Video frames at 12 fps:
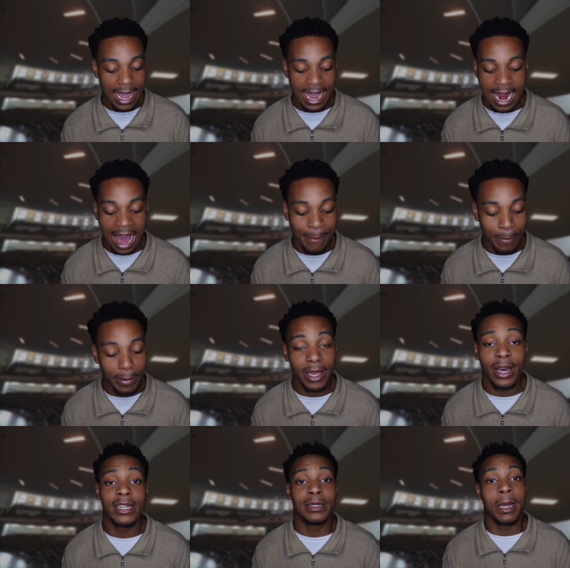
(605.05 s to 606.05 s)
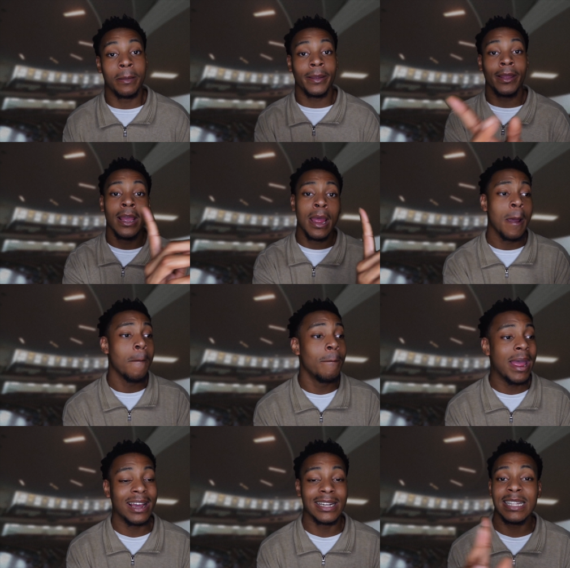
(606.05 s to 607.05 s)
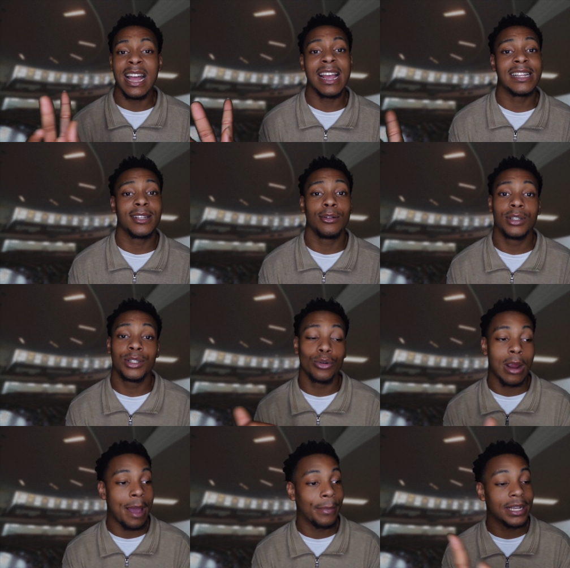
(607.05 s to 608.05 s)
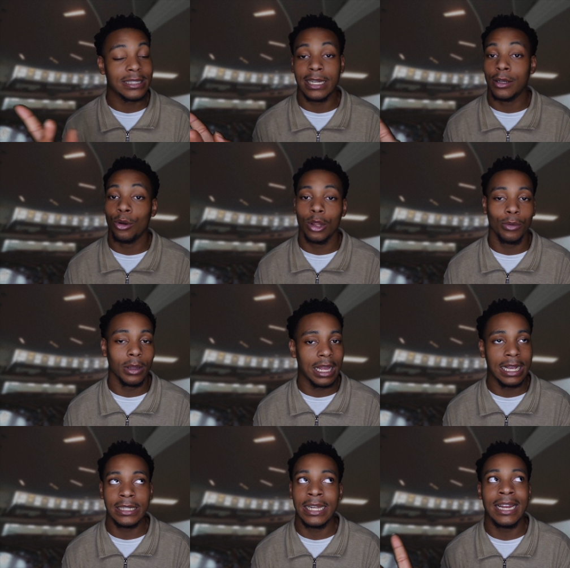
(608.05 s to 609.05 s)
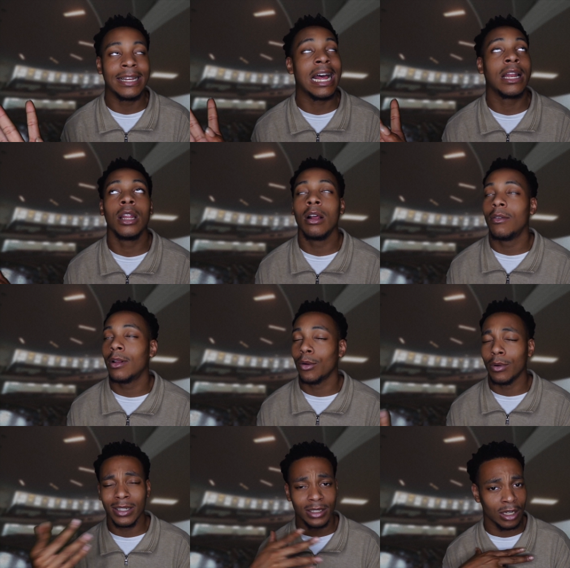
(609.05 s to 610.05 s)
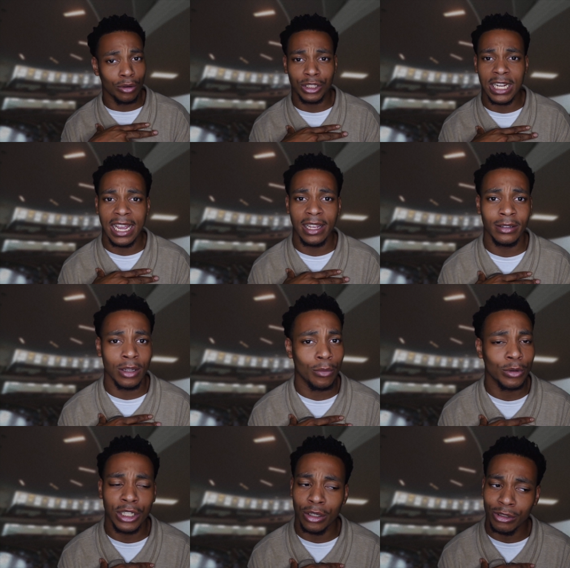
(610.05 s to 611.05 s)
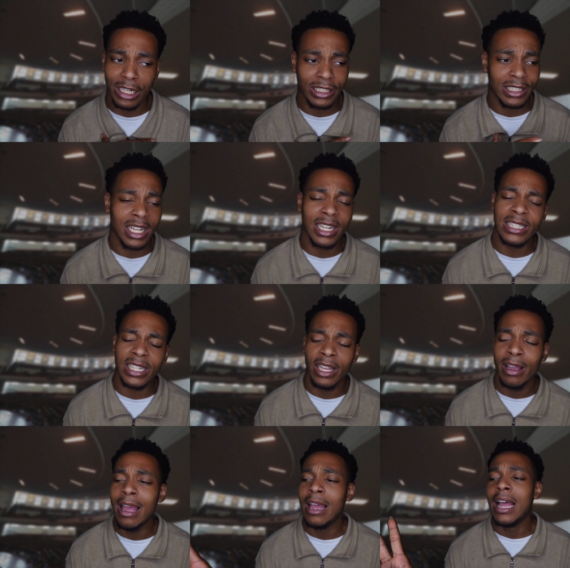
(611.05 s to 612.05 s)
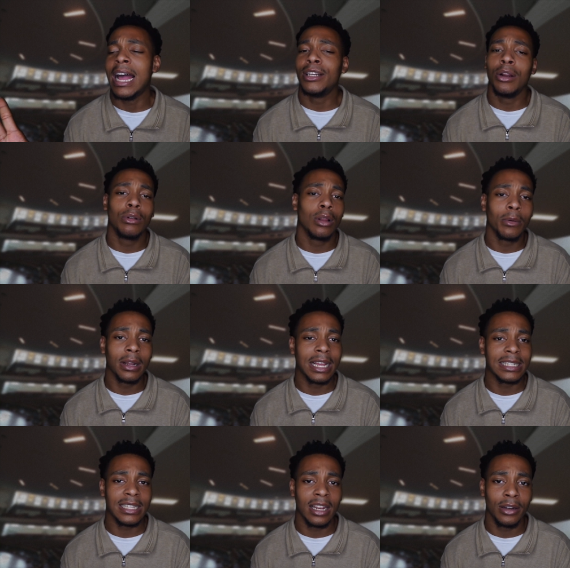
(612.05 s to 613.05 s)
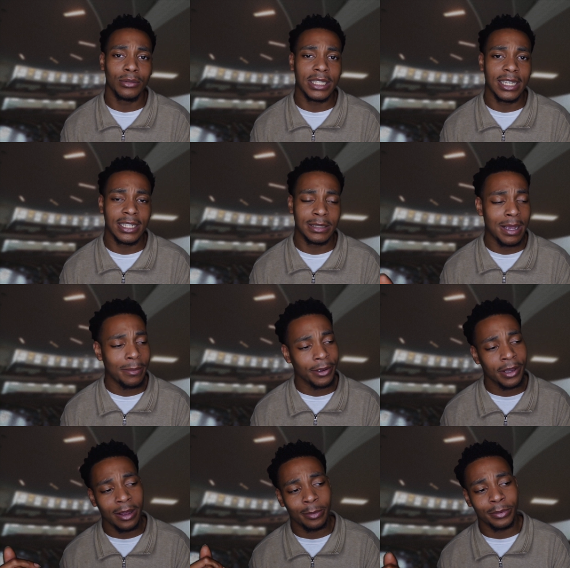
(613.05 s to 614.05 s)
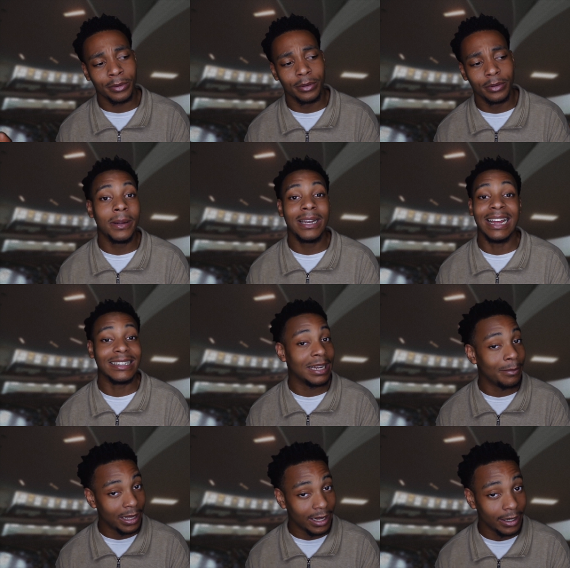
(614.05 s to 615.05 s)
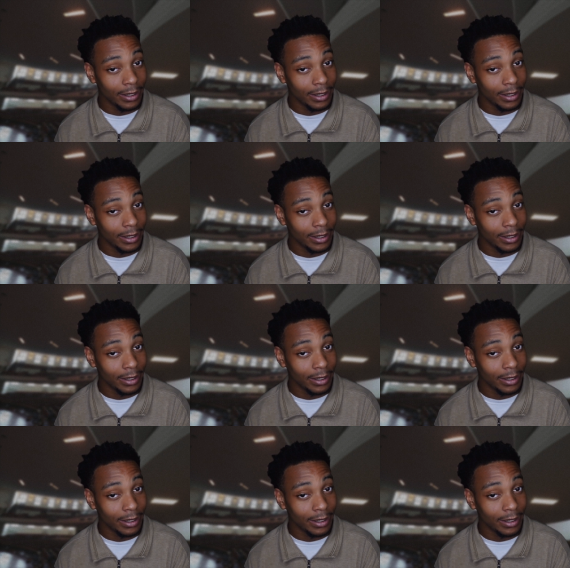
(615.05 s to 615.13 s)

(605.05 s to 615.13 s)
And I'm gonna be honest, baby. Megan Thee Stallion sold this tour out because I know Glorilla ain't, and I love Glorilla. No shade, no, no shade, just honesty. I know Glorilla ain't selling no tickets. Maybe a couple, but not that many.